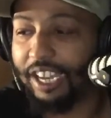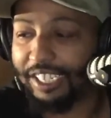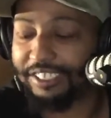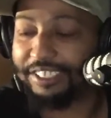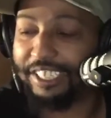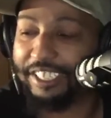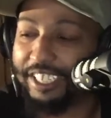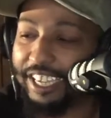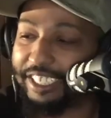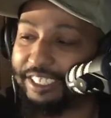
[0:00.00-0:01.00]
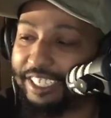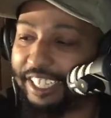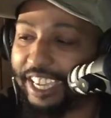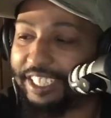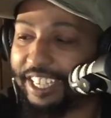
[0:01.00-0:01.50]
I could dig it. I could
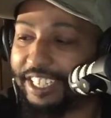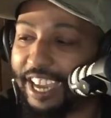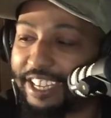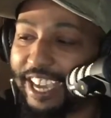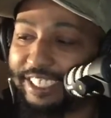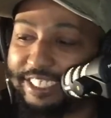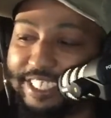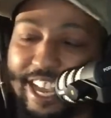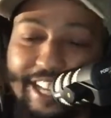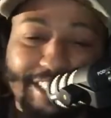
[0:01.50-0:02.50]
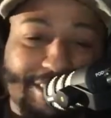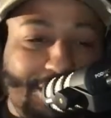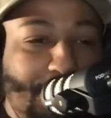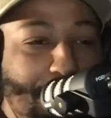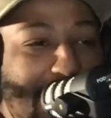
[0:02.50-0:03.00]
dig it. And in that 1990
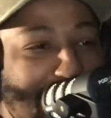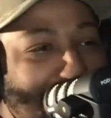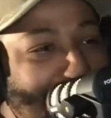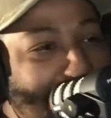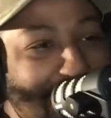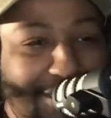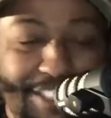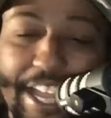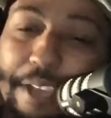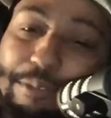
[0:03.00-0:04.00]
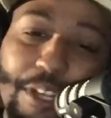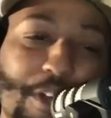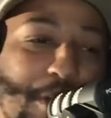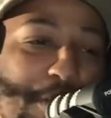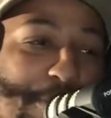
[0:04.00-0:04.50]
something, that's just, that's stamped
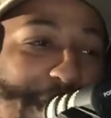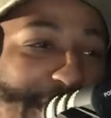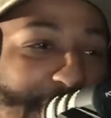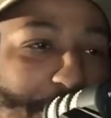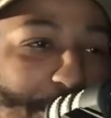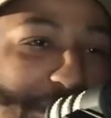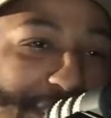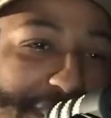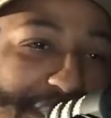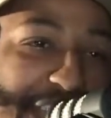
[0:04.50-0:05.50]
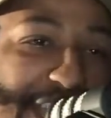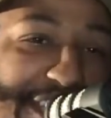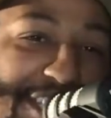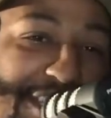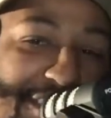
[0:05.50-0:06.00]
hard, man. Like, what was the
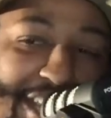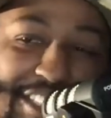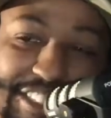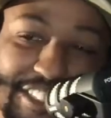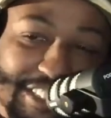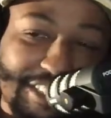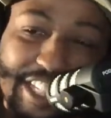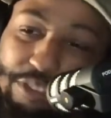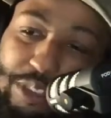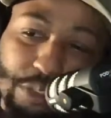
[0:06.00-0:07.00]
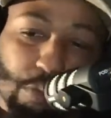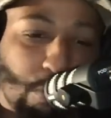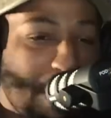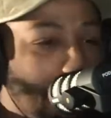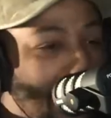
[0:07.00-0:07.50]
like that? Because that's what you
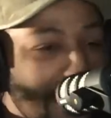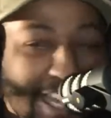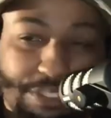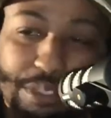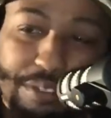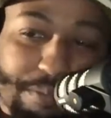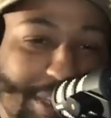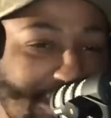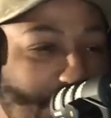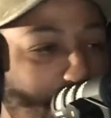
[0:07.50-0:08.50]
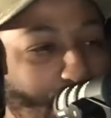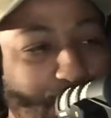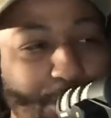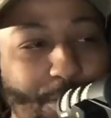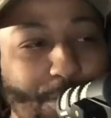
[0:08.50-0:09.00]
grew up in, and that's what means the
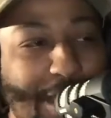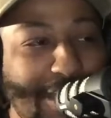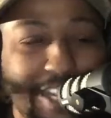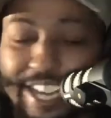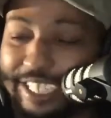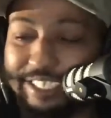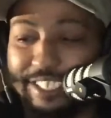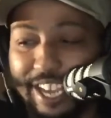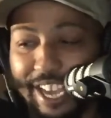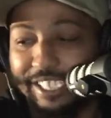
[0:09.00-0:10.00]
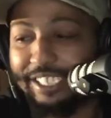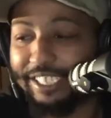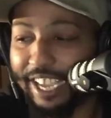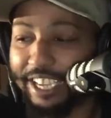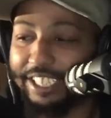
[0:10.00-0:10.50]
most to you. Like that 1990,
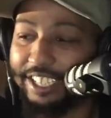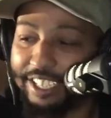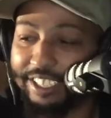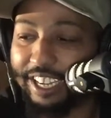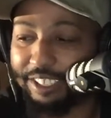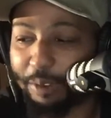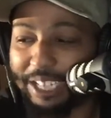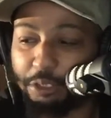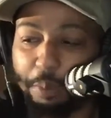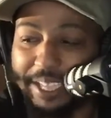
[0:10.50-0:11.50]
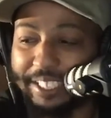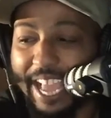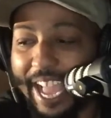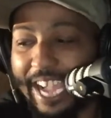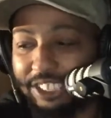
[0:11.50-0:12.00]
like that. Why'd you pick
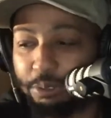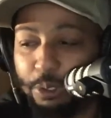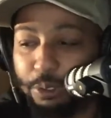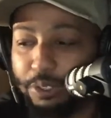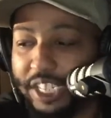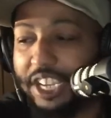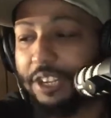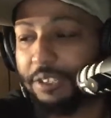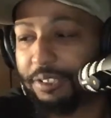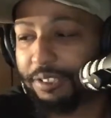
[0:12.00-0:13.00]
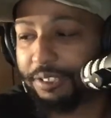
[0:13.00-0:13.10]
that actual year?